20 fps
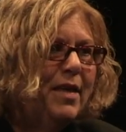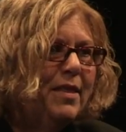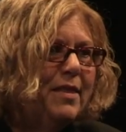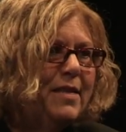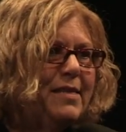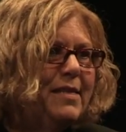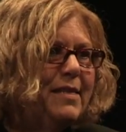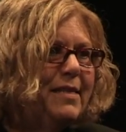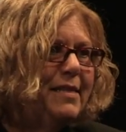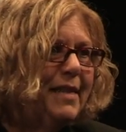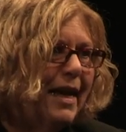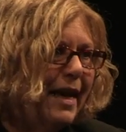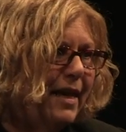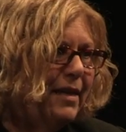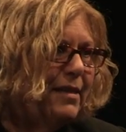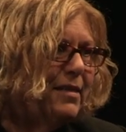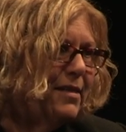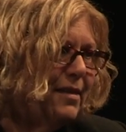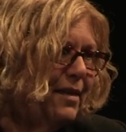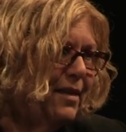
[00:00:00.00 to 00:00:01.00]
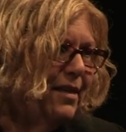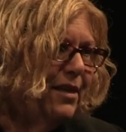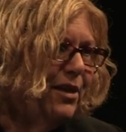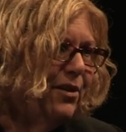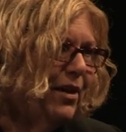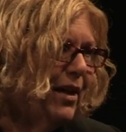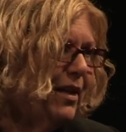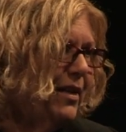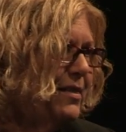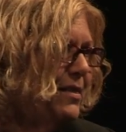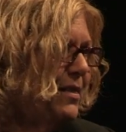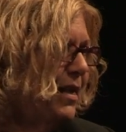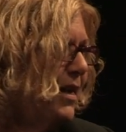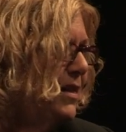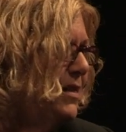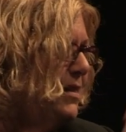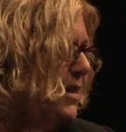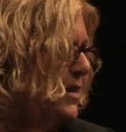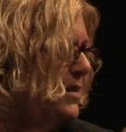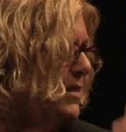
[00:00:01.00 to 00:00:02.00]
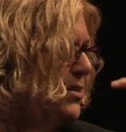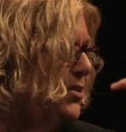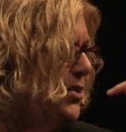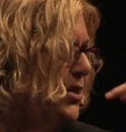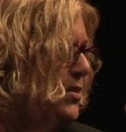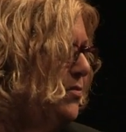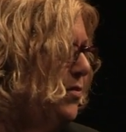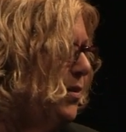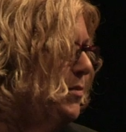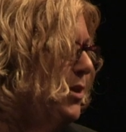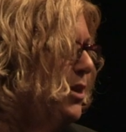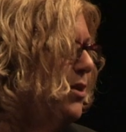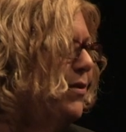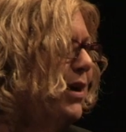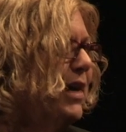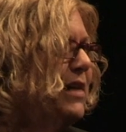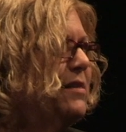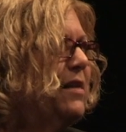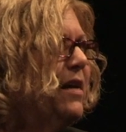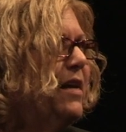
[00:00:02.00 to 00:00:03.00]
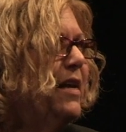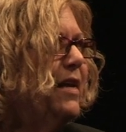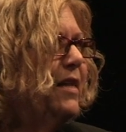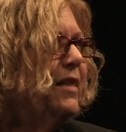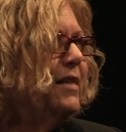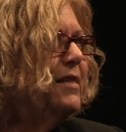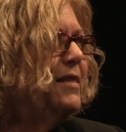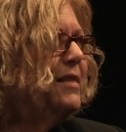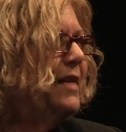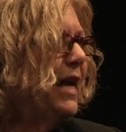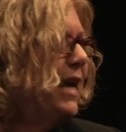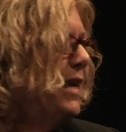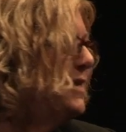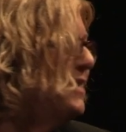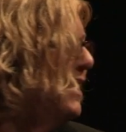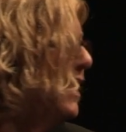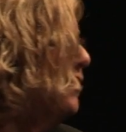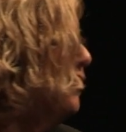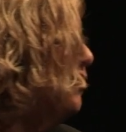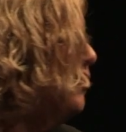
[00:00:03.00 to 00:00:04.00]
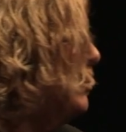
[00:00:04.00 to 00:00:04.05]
the states in the United States, because she's from the US, the states and